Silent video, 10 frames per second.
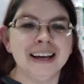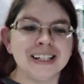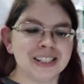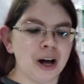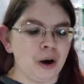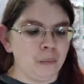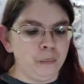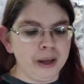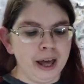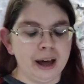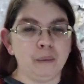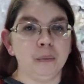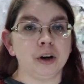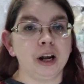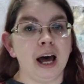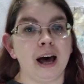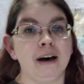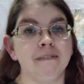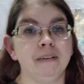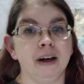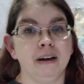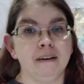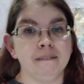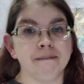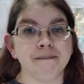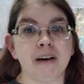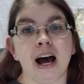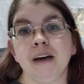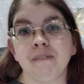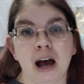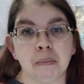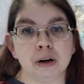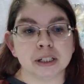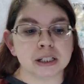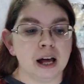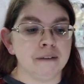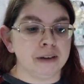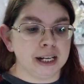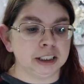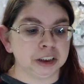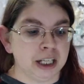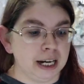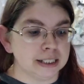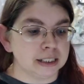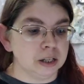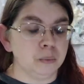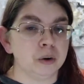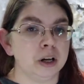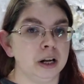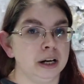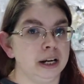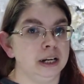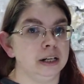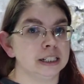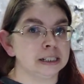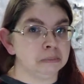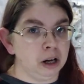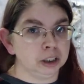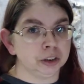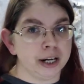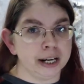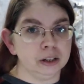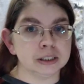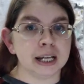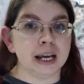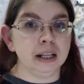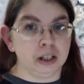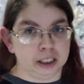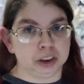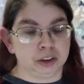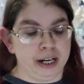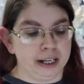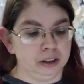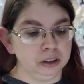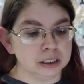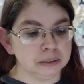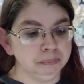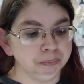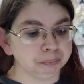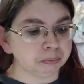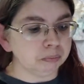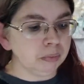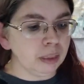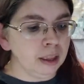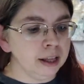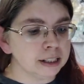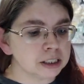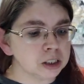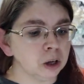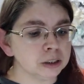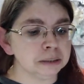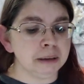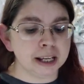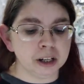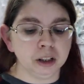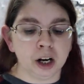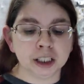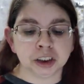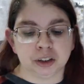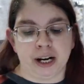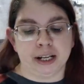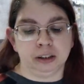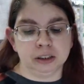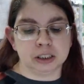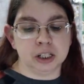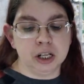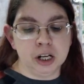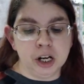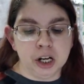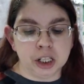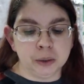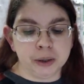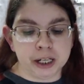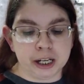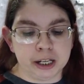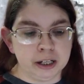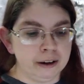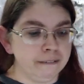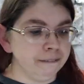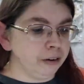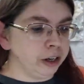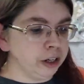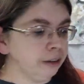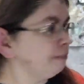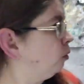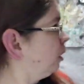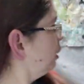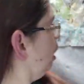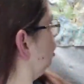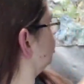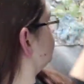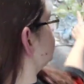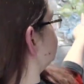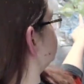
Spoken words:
So we're going to have 5 fabrics of each size. We're going to need small triangles and large triangles. So to make your large triangles, you will need, for your 4 colors